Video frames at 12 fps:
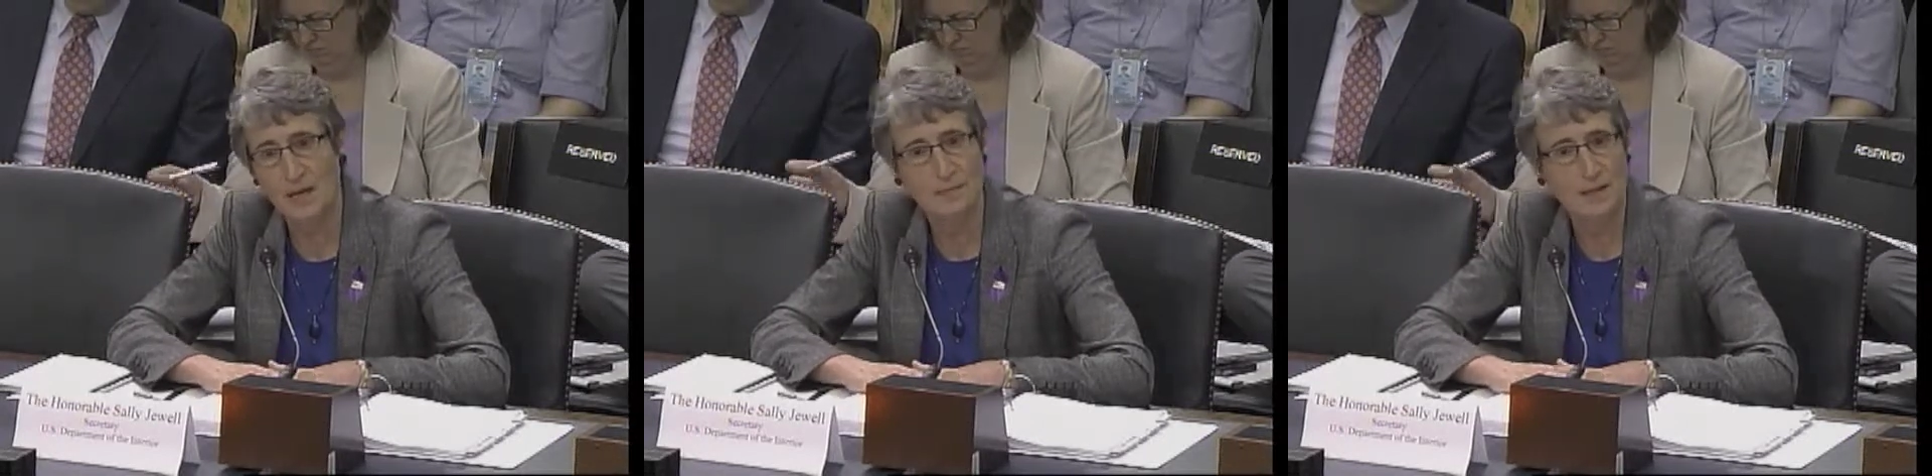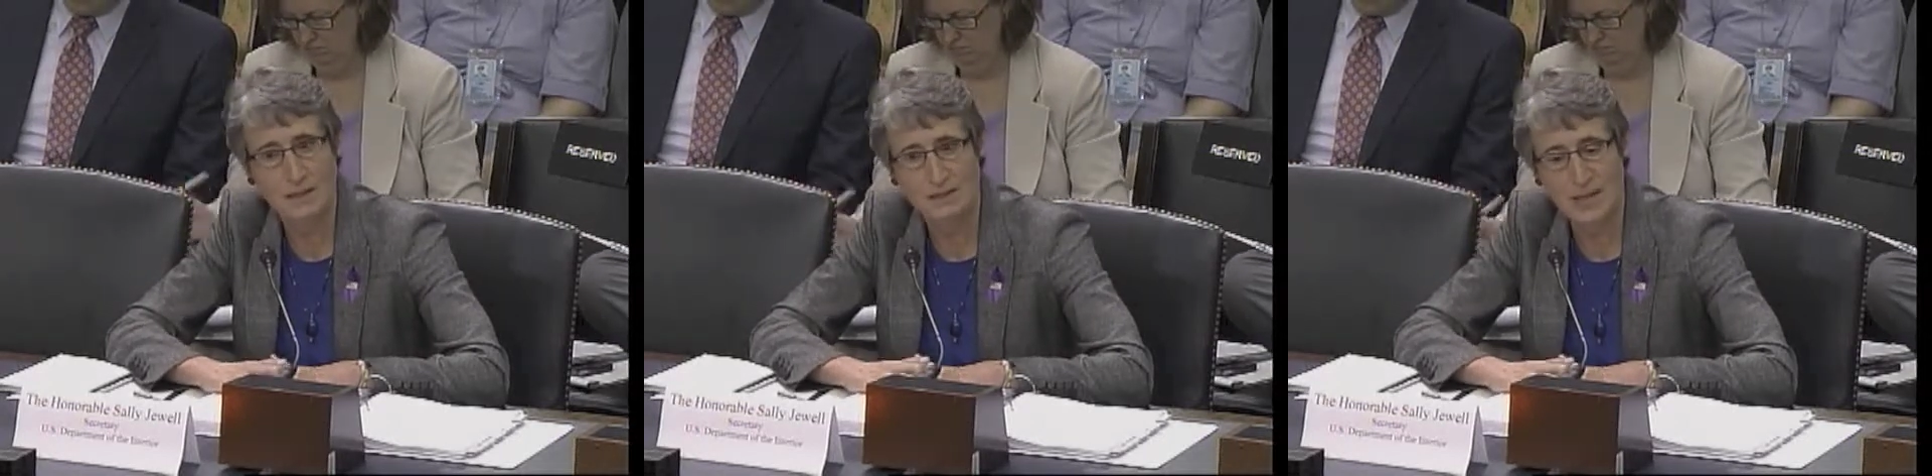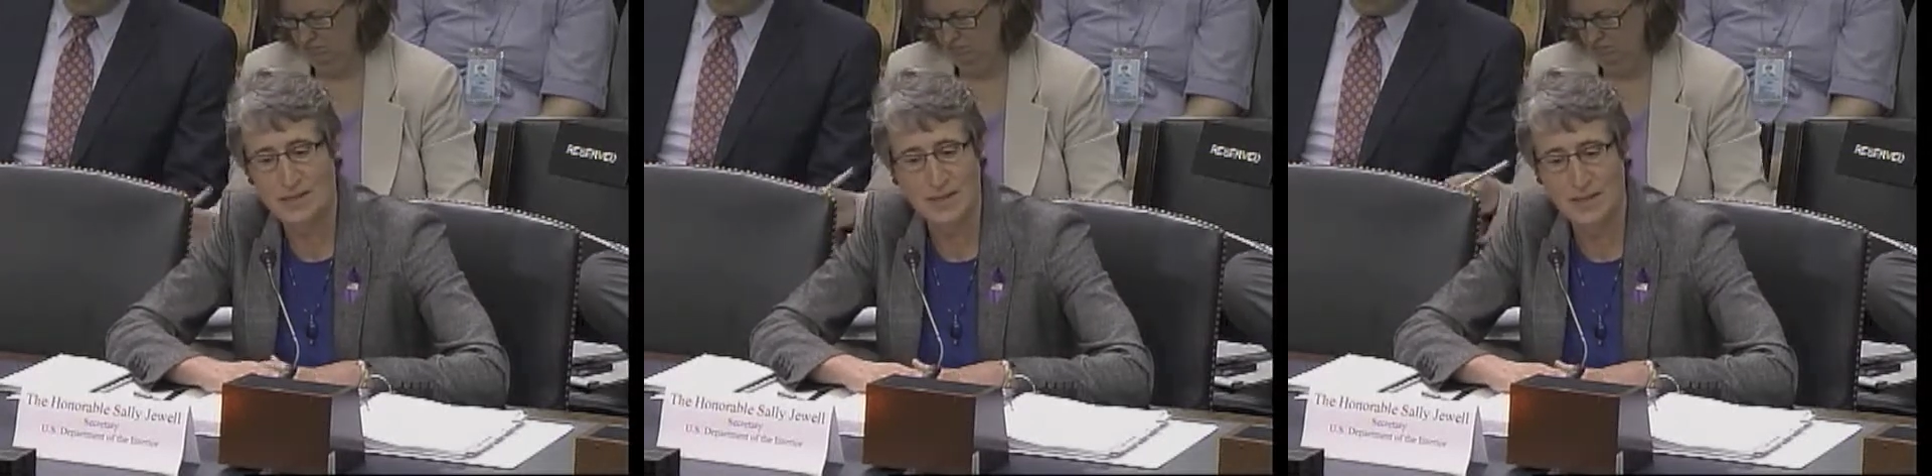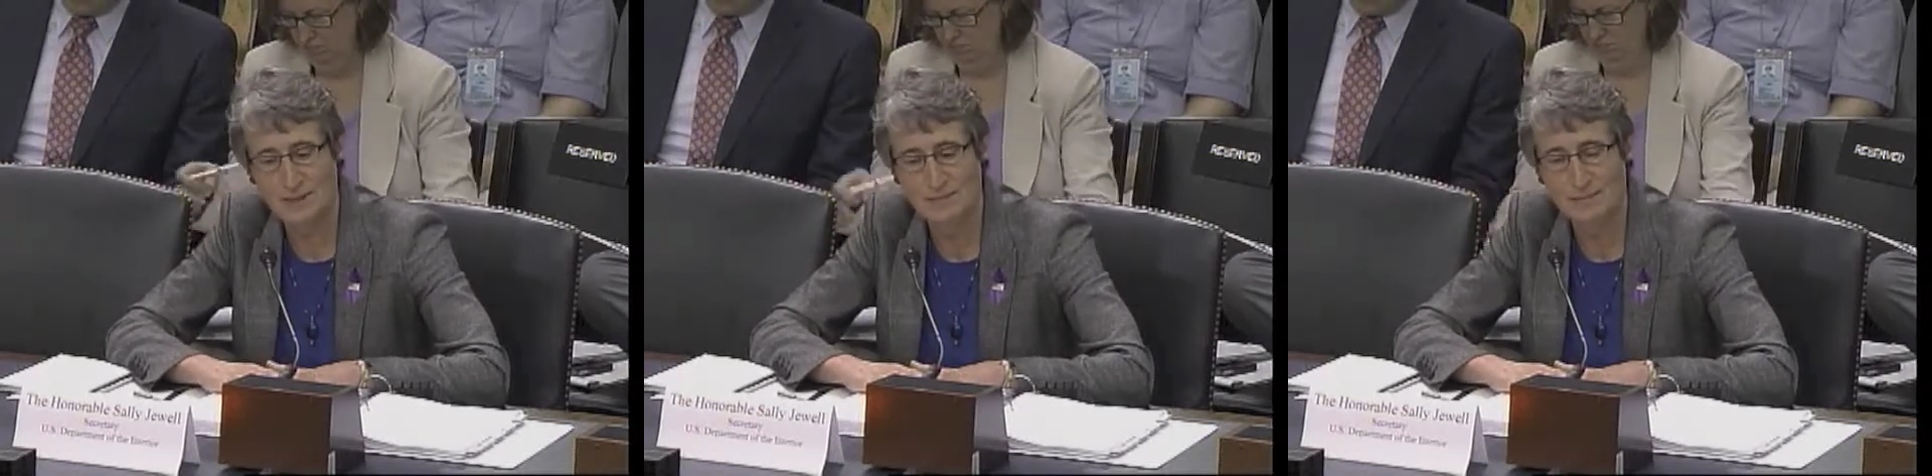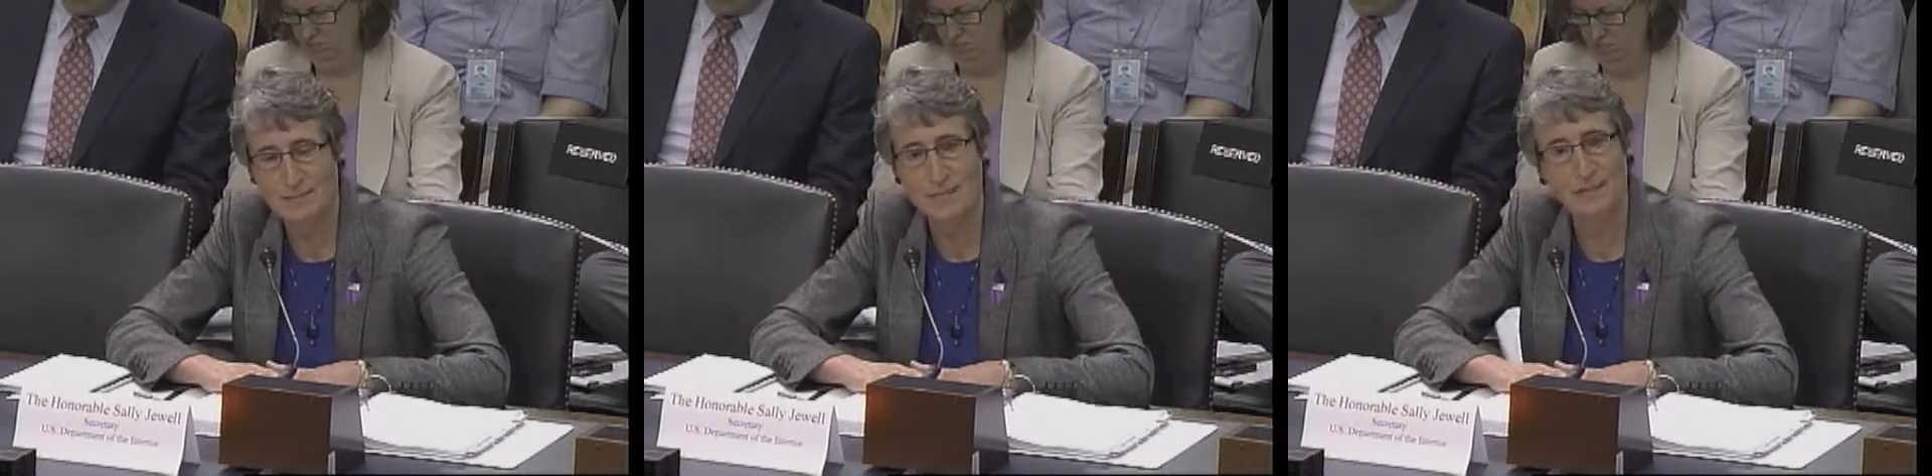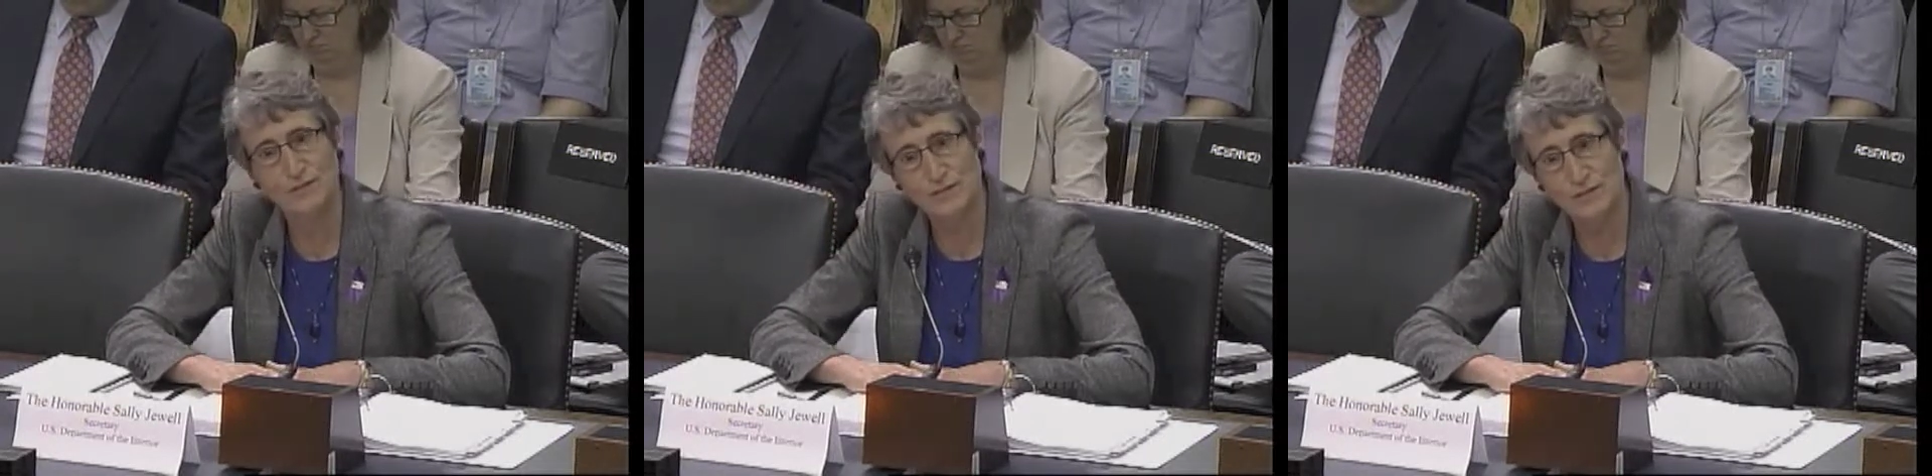I'm going to as I
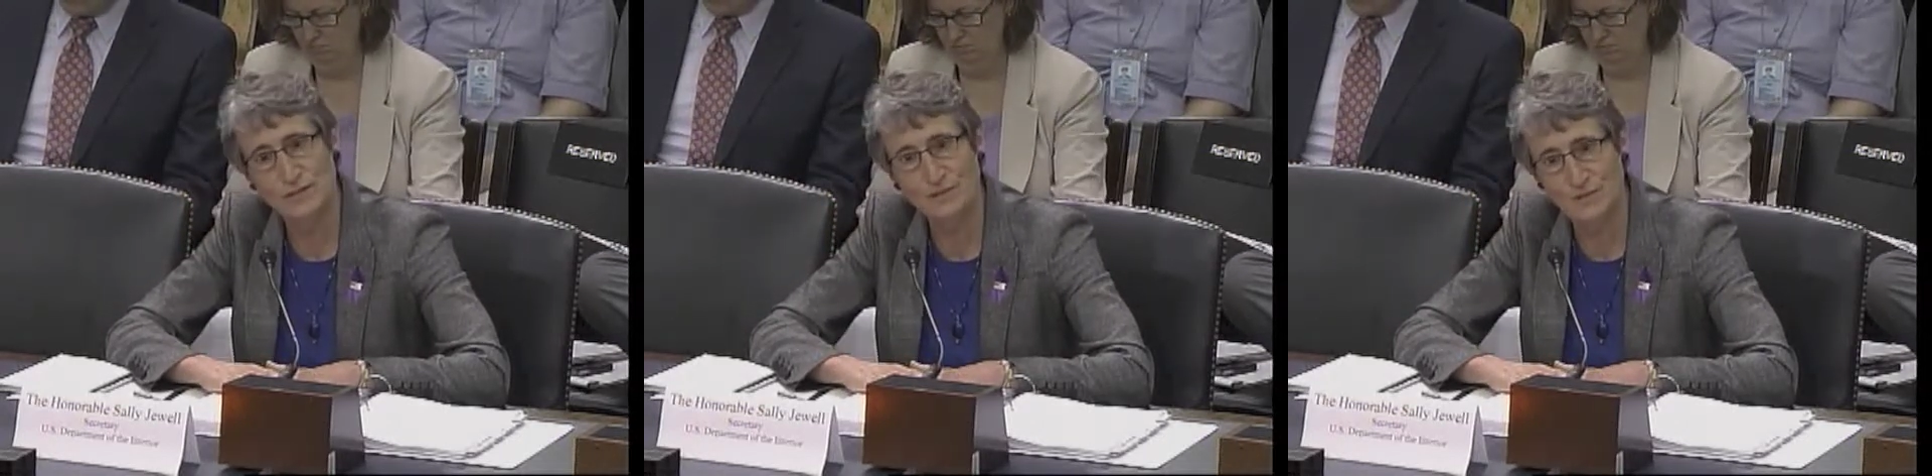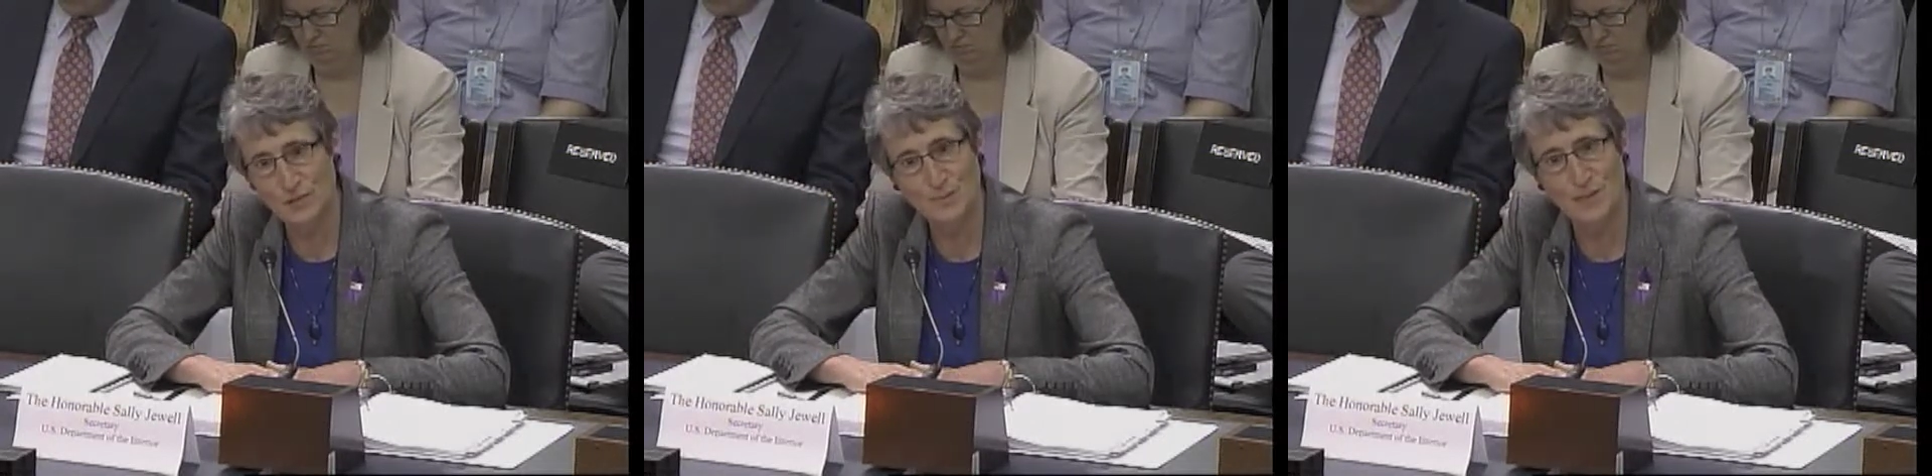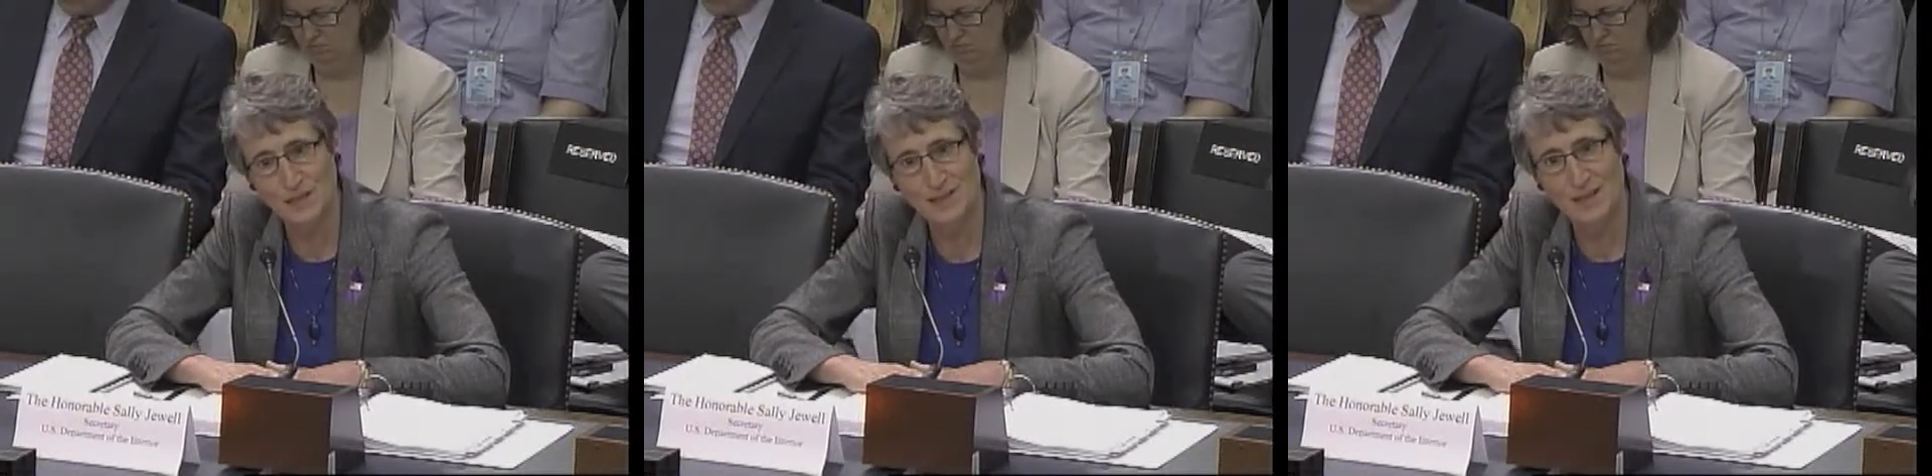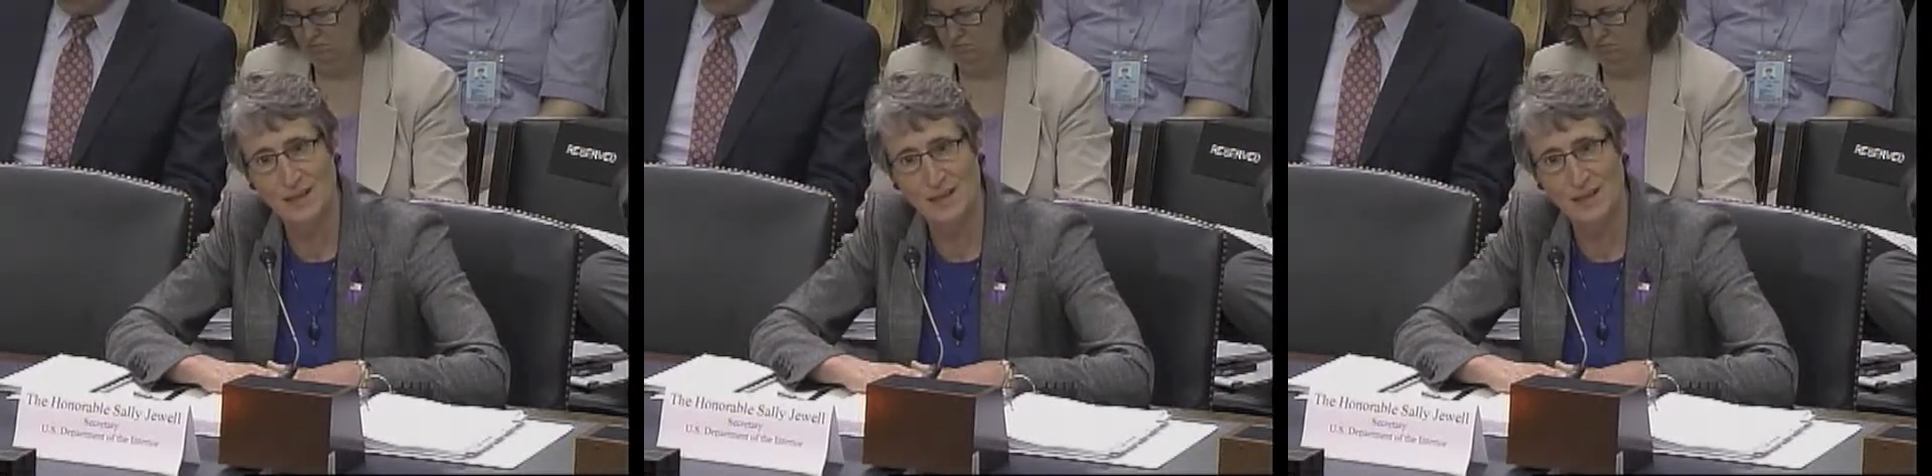influence the first budget,